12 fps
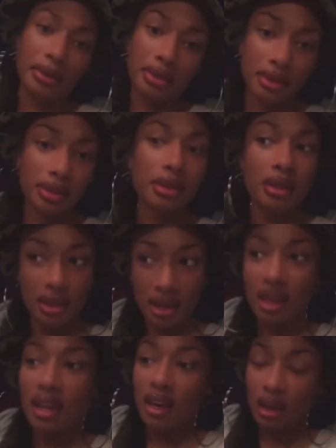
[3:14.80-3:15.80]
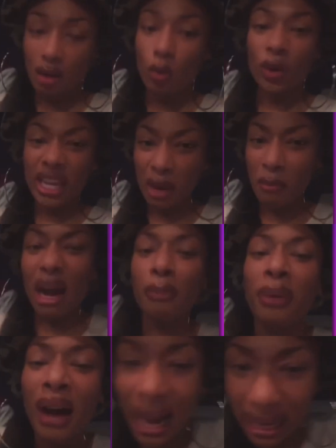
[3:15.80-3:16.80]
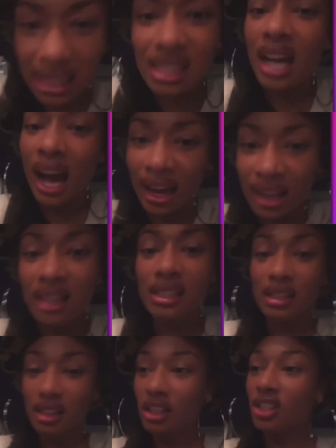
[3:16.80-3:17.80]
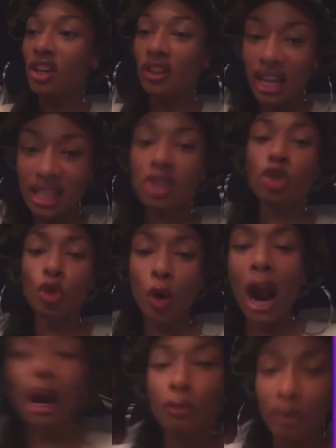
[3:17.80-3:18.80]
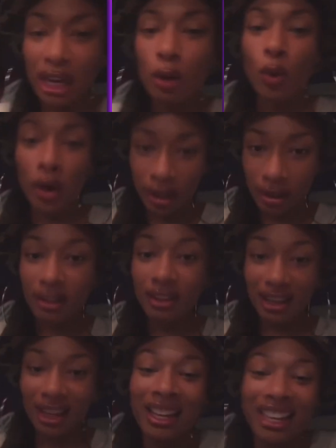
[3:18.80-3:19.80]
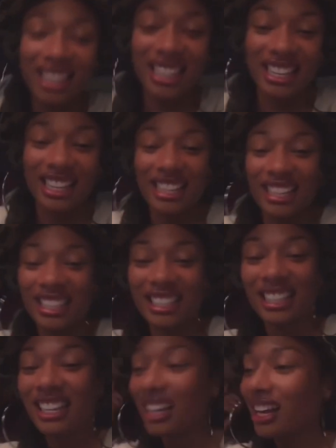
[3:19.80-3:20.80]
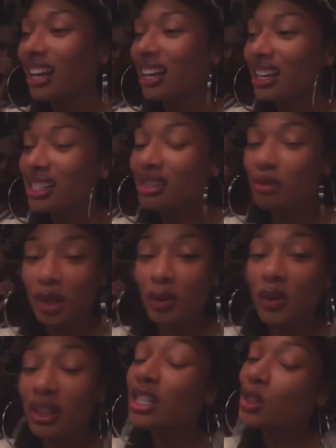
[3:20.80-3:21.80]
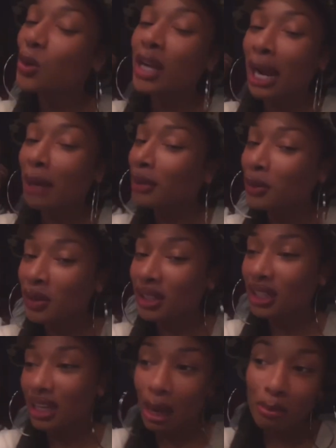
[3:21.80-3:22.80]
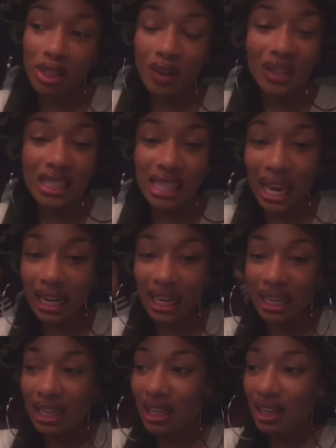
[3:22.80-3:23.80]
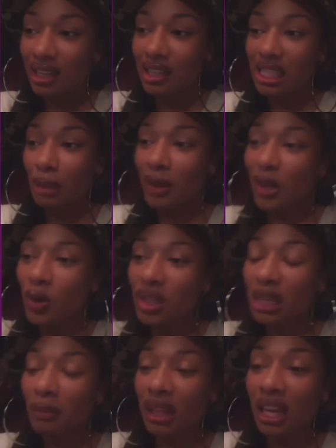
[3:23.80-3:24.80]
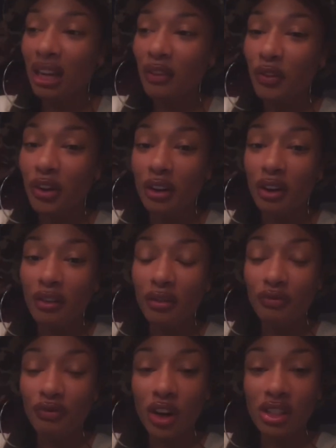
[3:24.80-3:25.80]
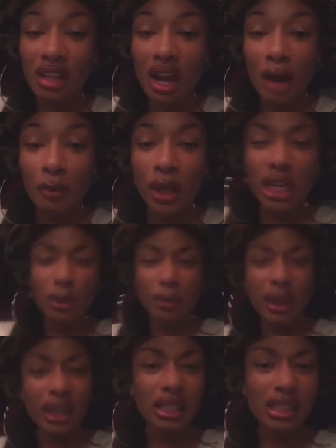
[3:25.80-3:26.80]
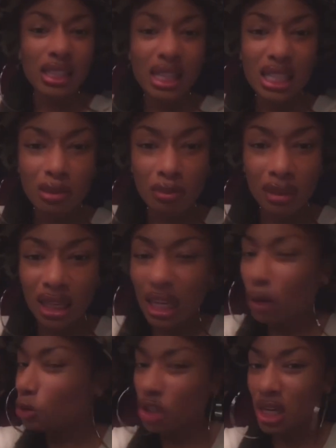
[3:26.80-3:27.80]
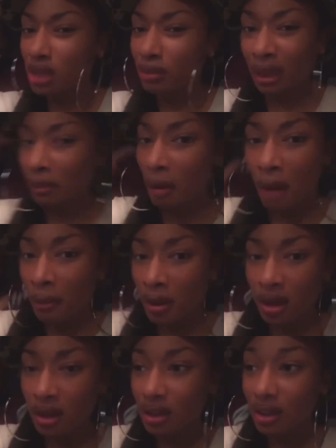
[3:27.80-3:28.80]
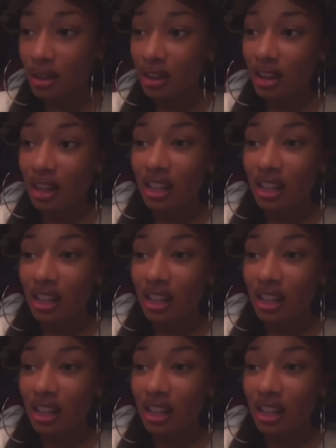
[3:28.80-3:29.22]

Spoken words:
Yes. We in my pockets, hotties. So let's do our big one. Because we really doing our big one. And I'm so excited to be doing something for the first time independent since it was just me and my mama.